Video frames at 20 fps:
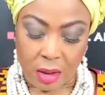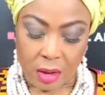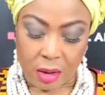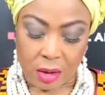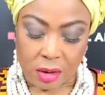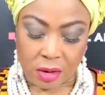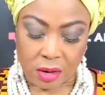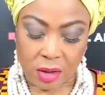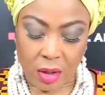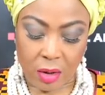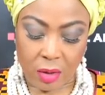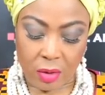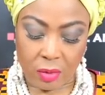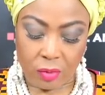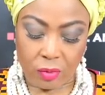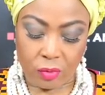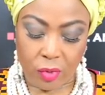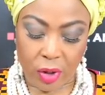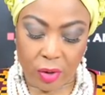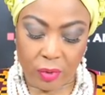So
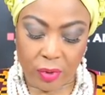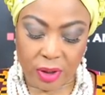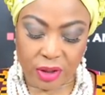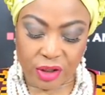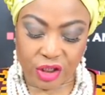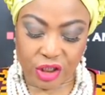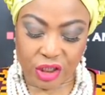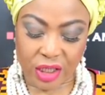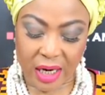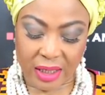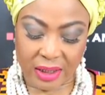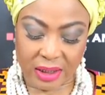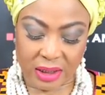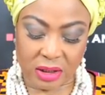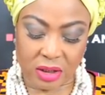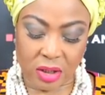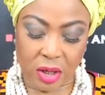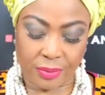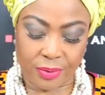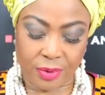we will check
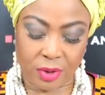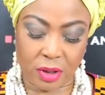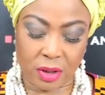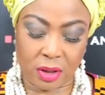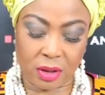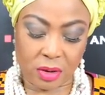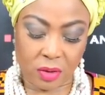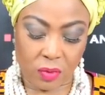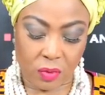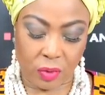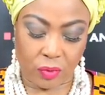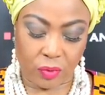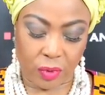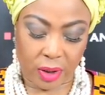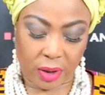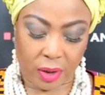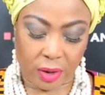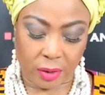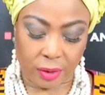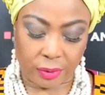these options when we're
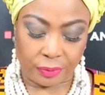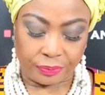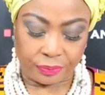done.